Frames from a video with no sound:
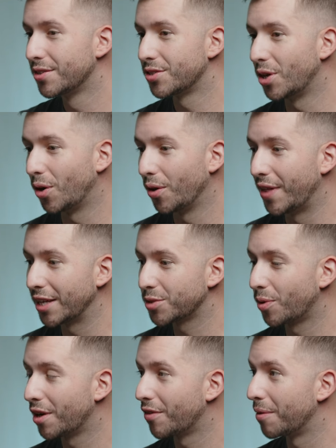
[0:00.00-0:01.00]
So
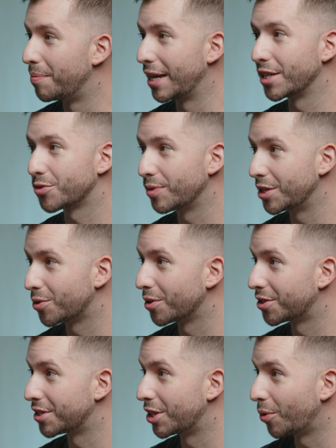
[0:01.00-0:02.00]
that's one of our biggest
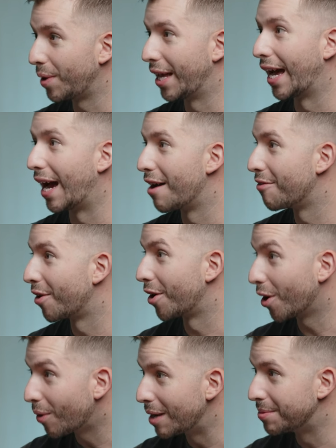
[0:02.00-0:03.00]
resources that we have
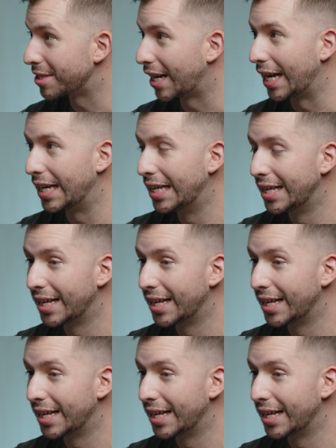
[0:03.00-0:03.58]
on our website.